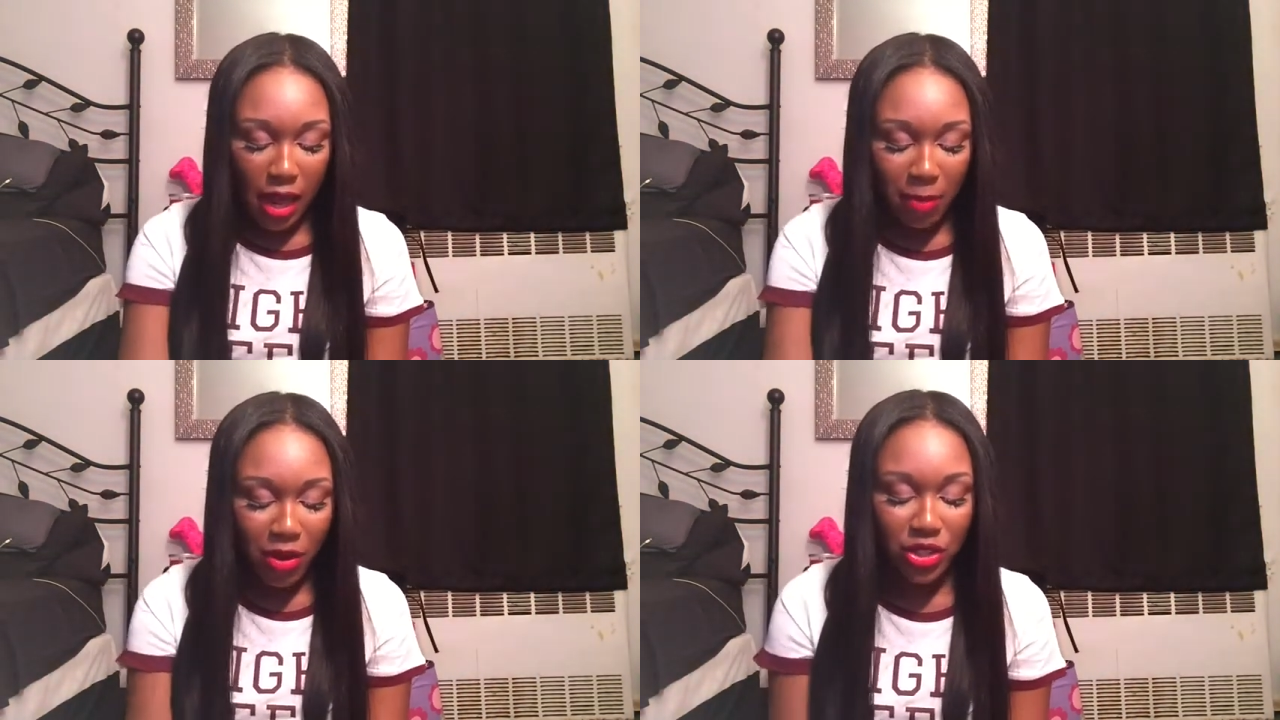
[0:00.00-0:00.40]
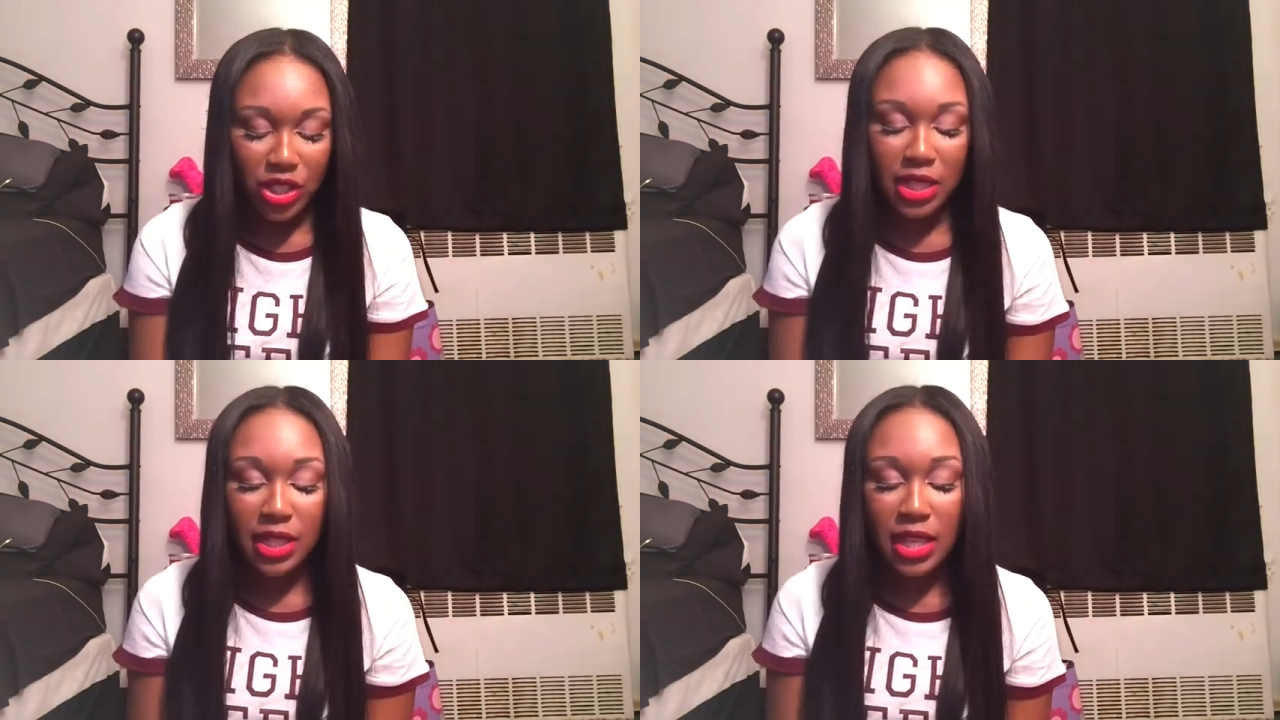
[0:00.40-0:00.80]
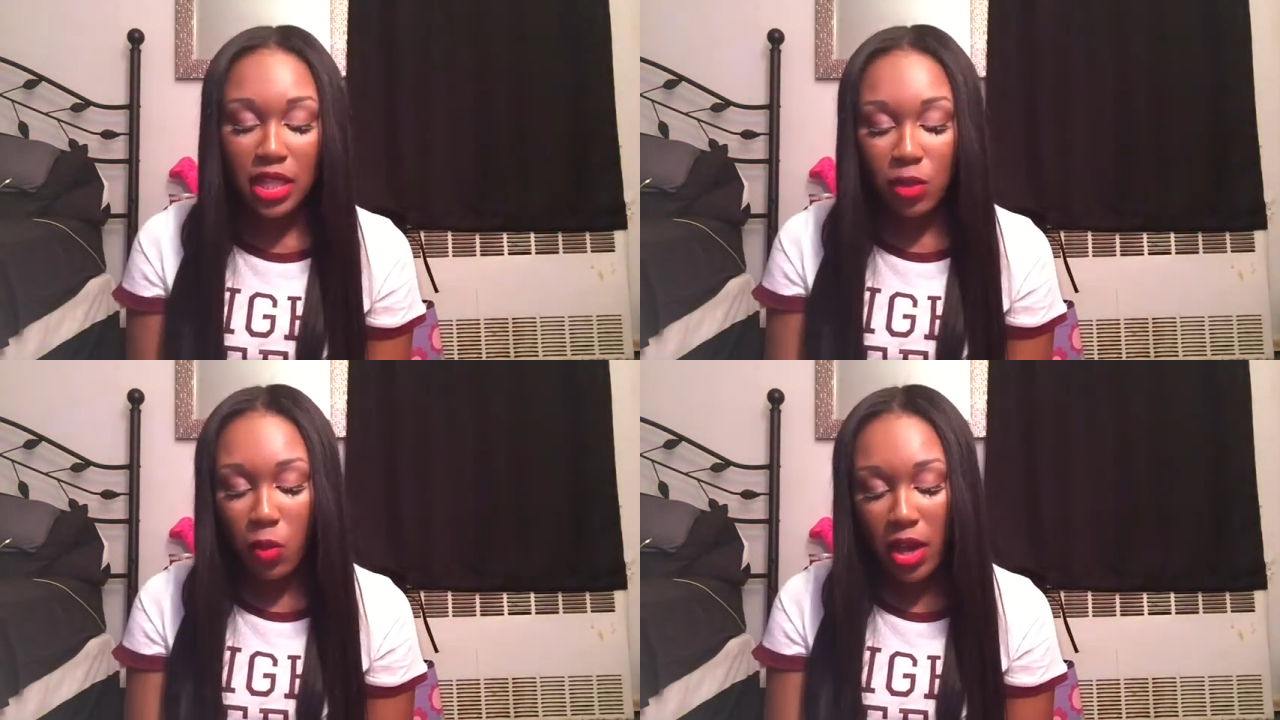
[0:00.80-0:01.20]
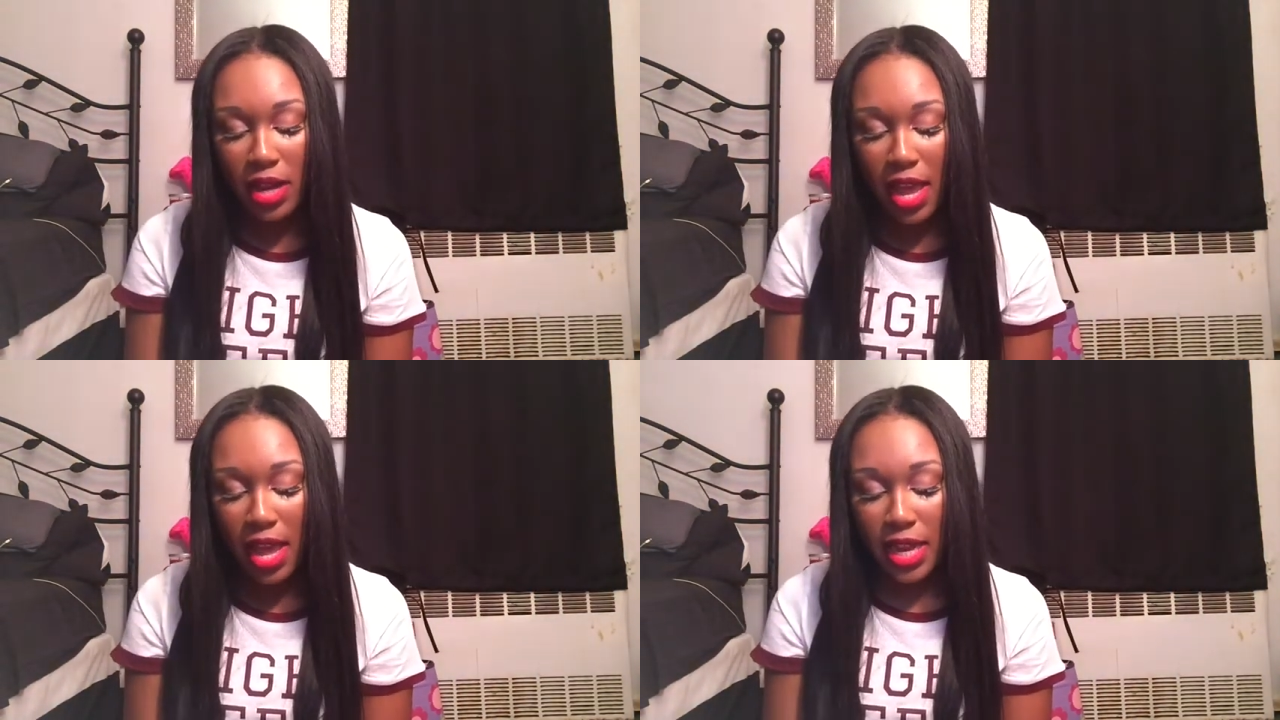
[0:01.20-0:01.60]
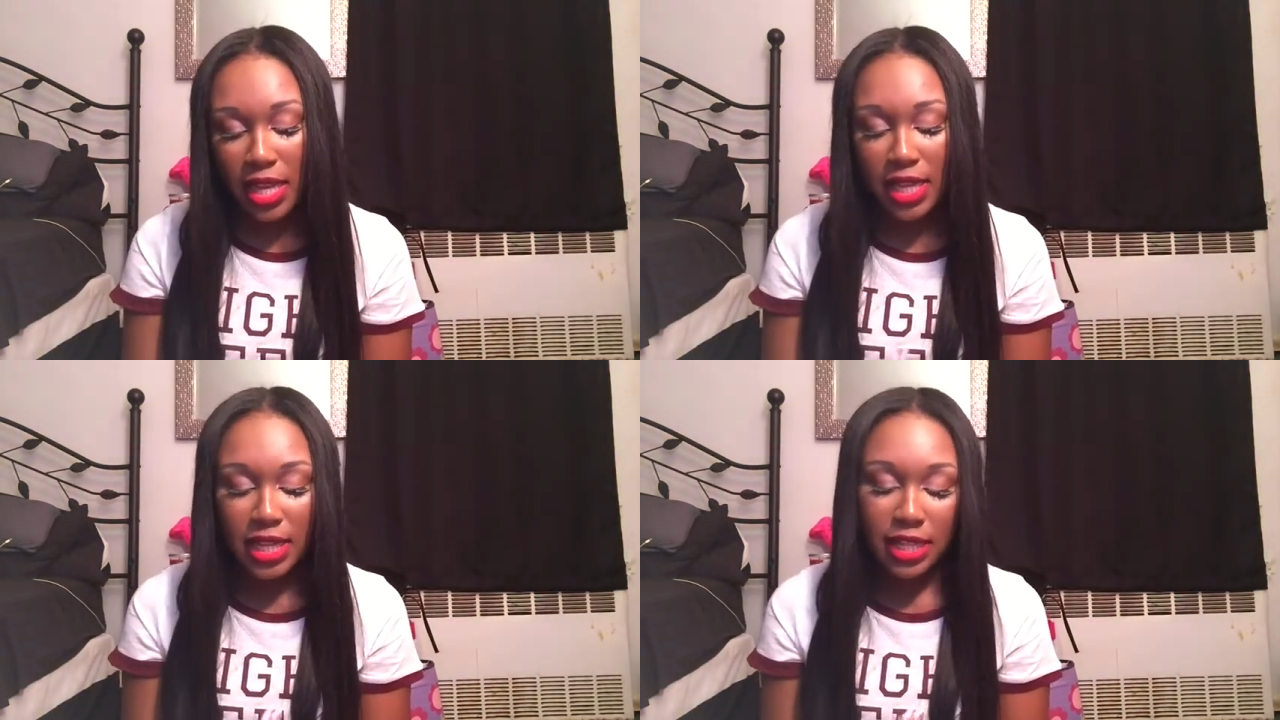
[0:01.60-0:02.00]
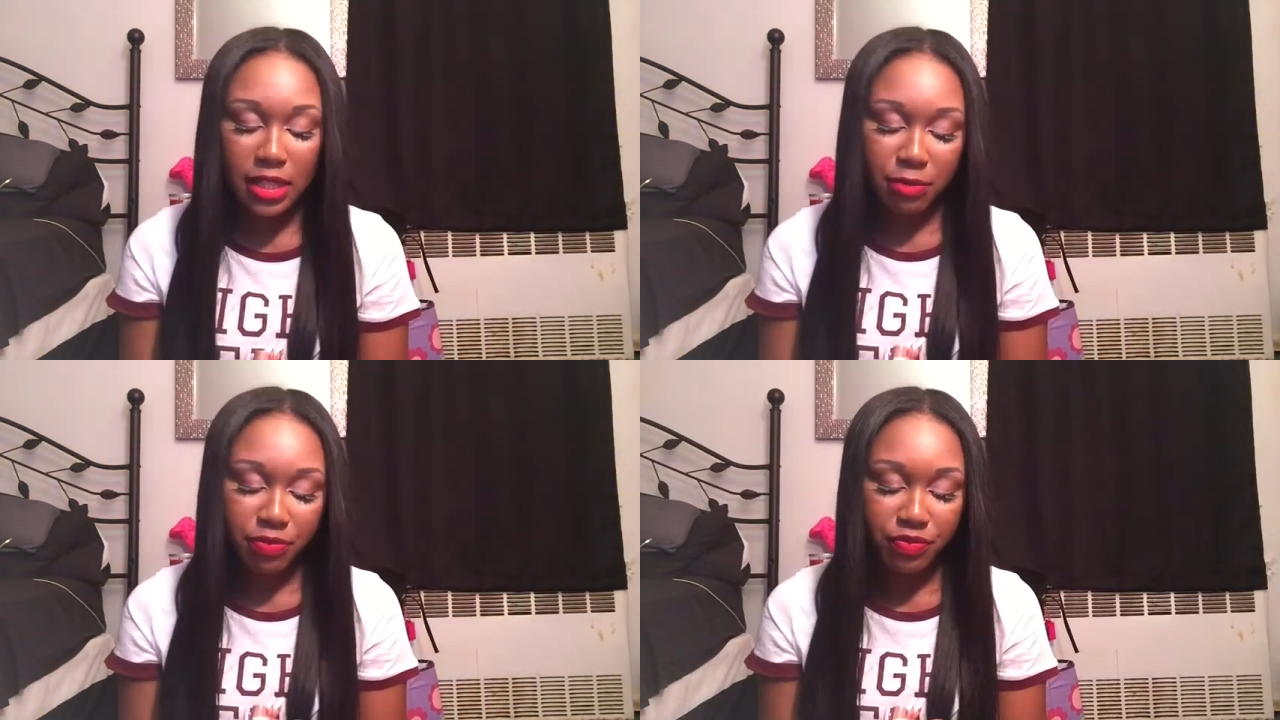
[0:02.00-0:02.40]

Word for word: I purchased this one and is